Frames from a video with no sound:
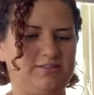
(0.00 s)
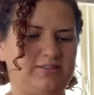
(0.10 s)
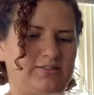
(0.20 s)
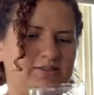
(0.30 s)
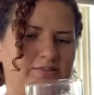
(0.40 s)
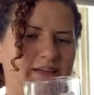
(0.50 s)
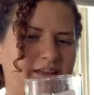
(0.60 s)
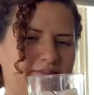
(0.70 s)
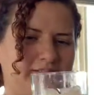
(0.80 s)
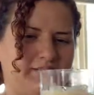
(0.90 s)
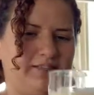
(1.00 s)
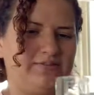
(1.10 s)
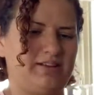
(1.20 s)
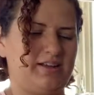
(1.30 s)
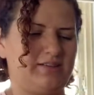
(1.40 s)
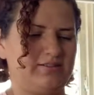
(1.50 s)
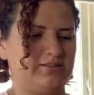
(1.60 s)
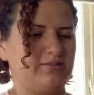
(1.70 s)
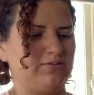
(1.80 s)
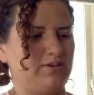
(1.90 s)
so might have to even add a
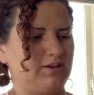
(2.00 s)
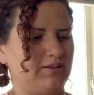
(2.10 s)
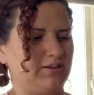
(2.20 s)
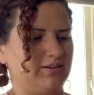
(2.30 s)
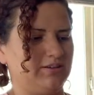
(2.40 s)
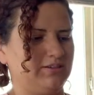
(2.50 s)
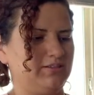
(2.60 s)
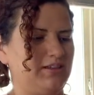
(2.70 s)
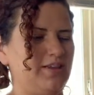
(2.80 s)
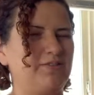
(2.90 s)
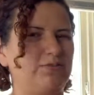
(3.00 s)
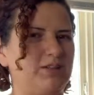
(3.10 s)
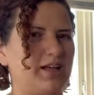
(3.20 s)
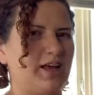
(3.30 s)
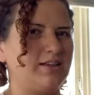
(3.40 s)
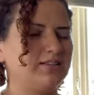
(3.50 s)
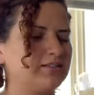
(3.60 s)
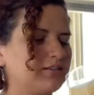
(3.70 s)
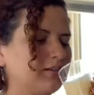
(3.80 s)
little water there, even with the ice.